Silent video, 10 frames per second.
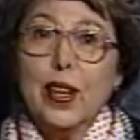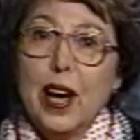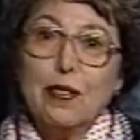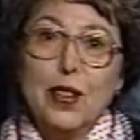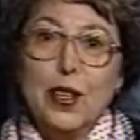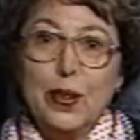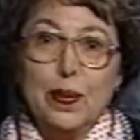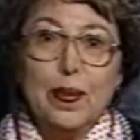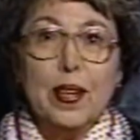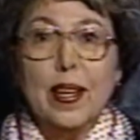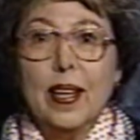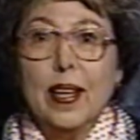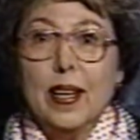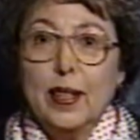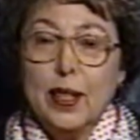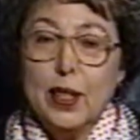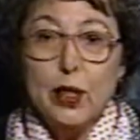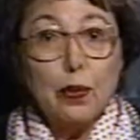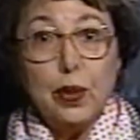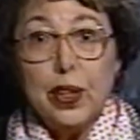afternoon. This
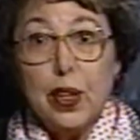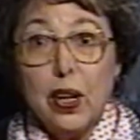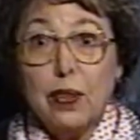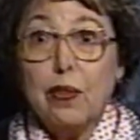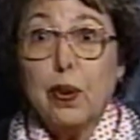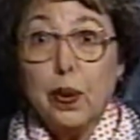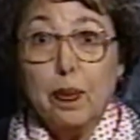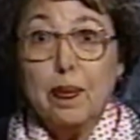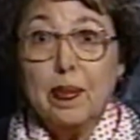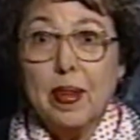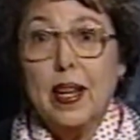is Free Thought Forum,